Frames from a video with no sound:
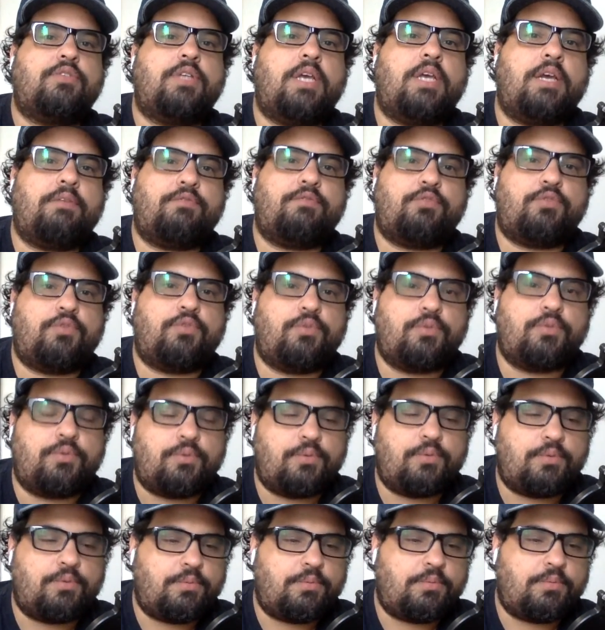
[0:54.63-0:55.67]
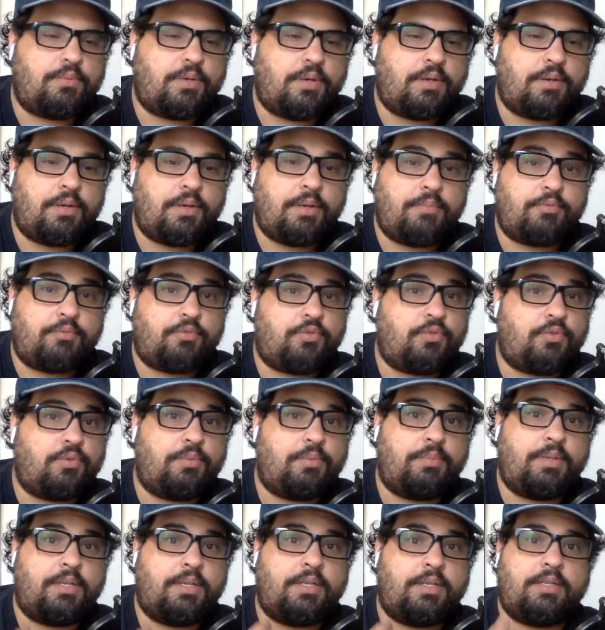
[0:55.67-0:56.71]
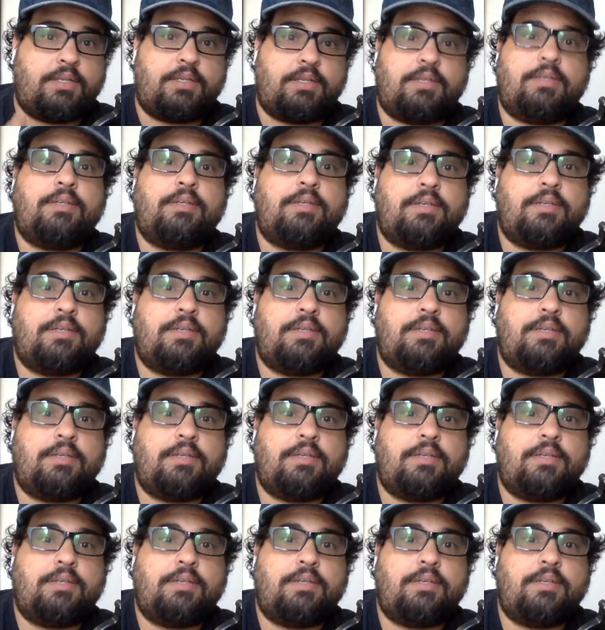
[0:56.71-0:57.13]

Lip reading: have true ability